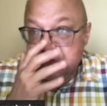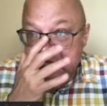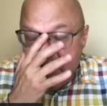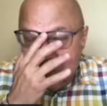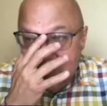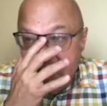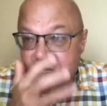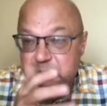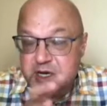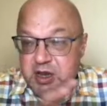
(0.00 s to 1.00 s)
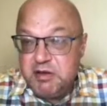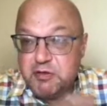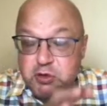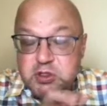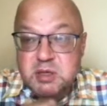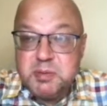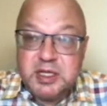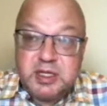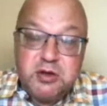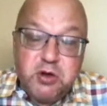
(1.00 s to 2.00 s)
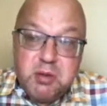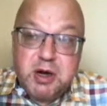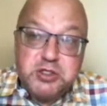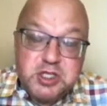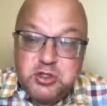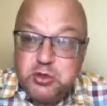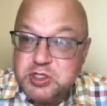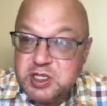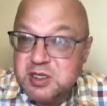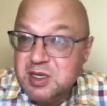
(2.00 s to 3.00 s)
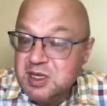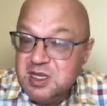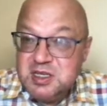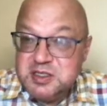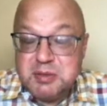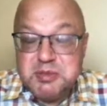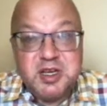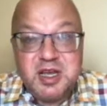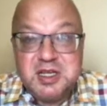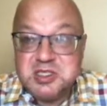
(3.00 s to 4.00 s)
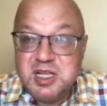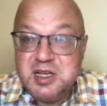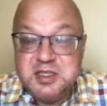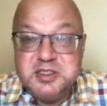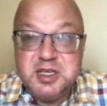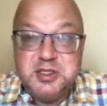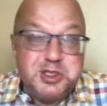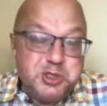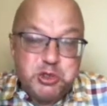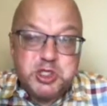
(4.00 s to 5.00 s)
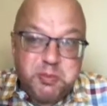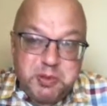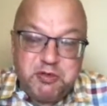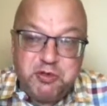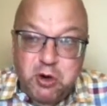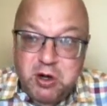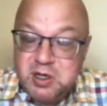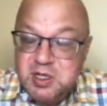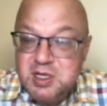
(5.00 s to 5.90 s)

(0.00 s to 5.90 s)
sequential behavior of user, but I know about this user something else. Like, let's say this user prefer